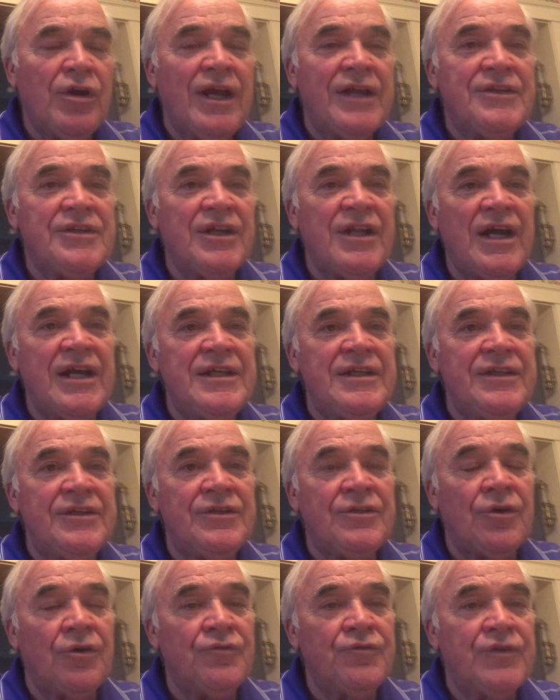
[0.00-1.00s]
And
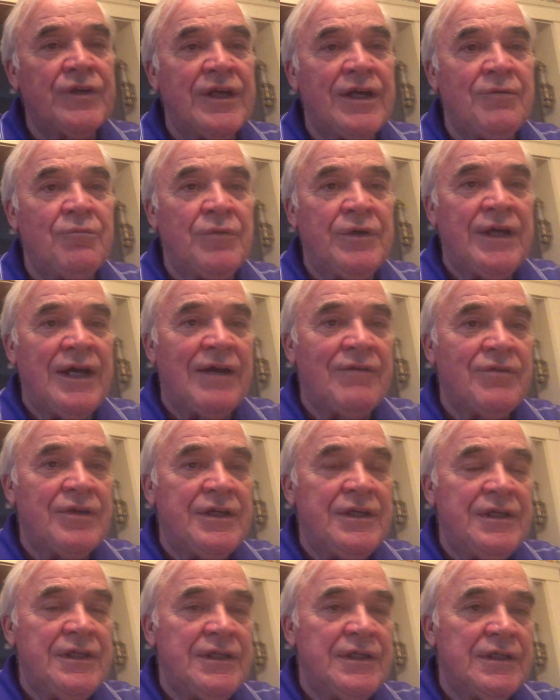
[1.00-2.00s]
tonight, don't forget, we have
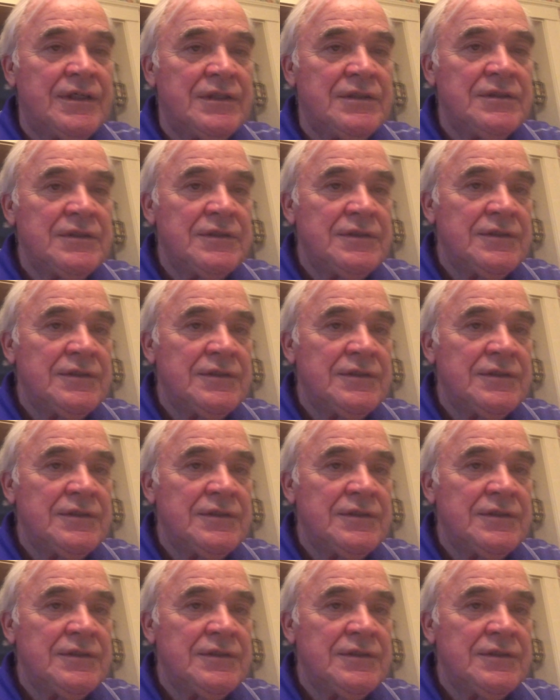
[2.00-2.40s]
the